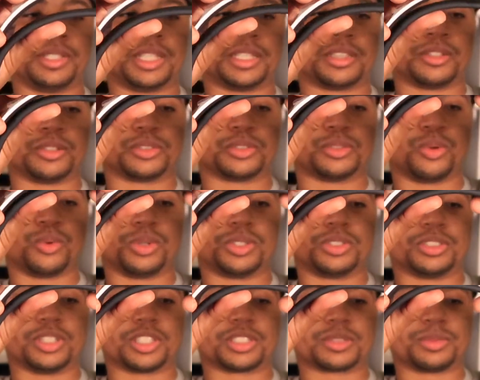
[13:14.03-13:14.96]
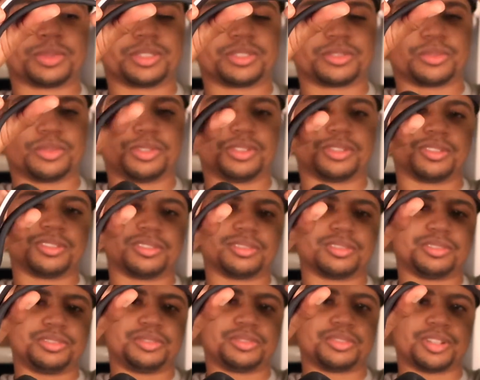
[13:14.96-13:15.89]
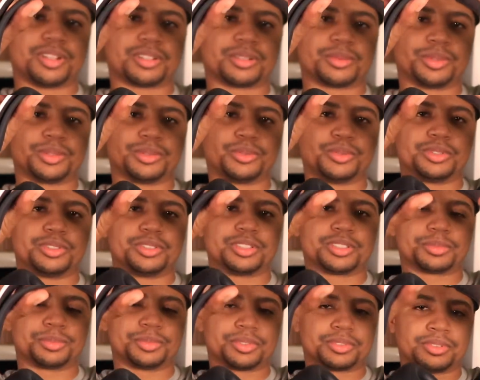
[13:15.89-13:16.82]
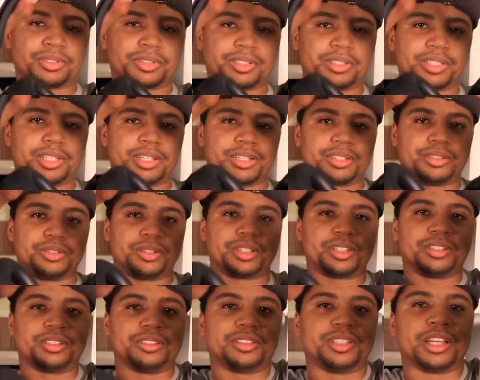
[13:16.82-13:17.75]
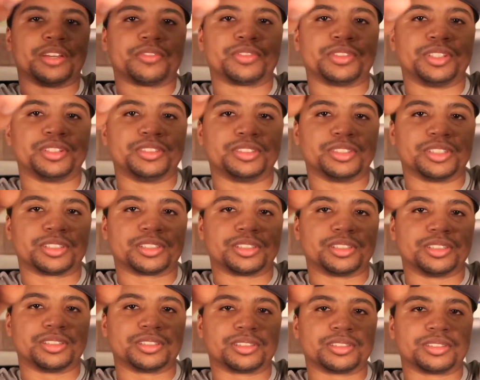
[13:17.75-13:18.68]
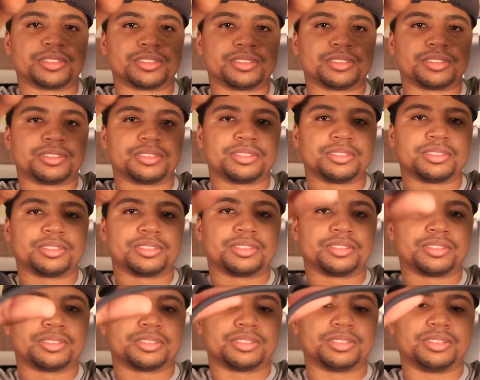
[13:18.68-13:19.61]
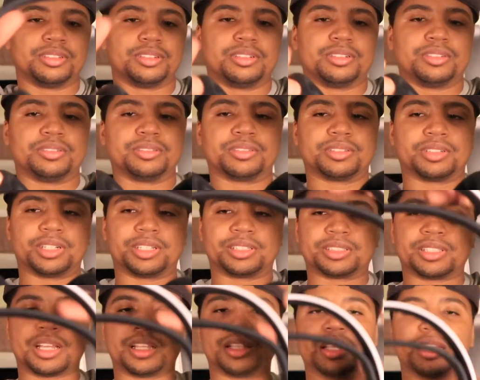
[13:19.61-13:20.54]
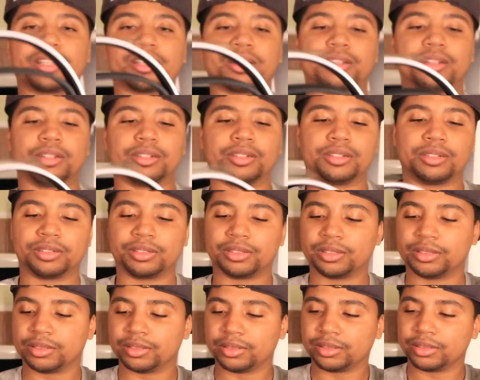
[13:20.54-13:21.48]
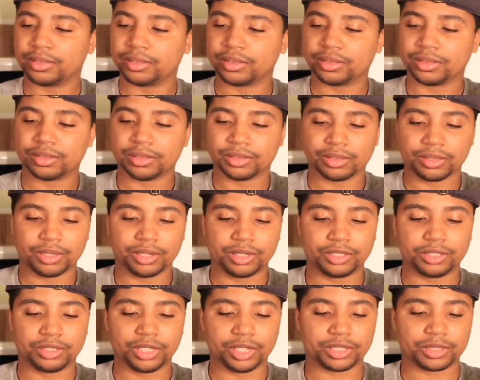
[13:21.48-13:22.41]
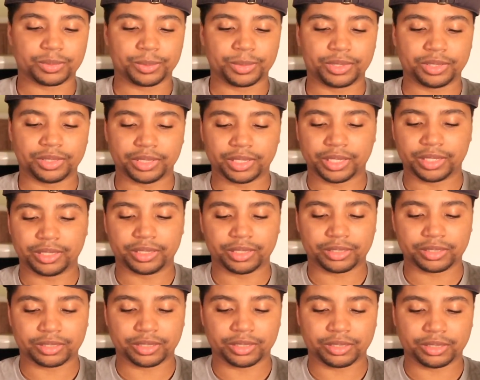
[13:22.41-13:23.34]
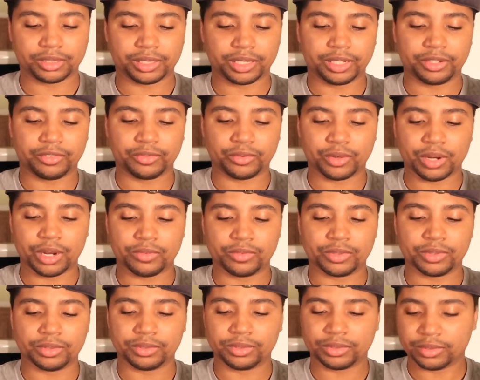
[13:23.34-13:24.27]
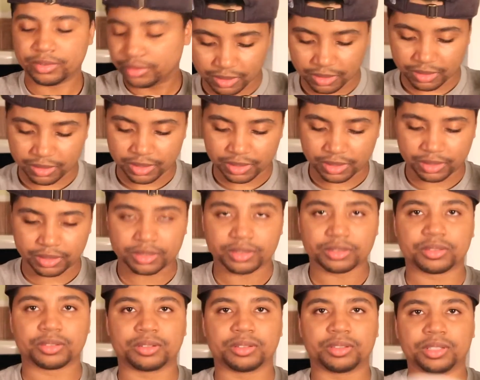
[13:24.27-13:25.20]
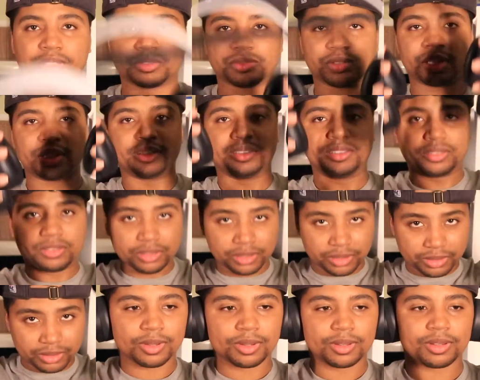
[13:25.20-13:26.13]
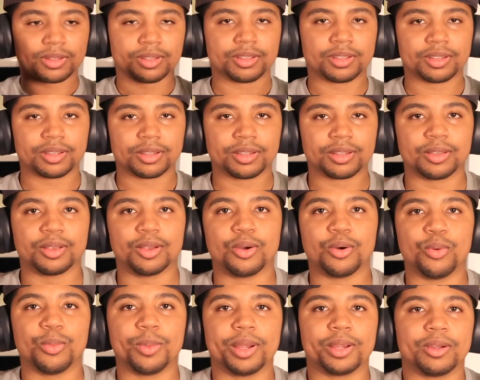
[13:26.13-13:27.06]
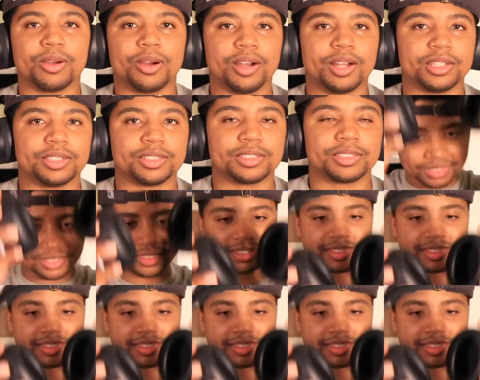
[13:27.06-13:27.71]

that there's no adjustments. What, what are you talking about? No adjustments. Look at that. You can definitely adjust this. You know, it's not like a adjustment like it's gonna stay forever. All right, so let's try these on. Oh my gosh.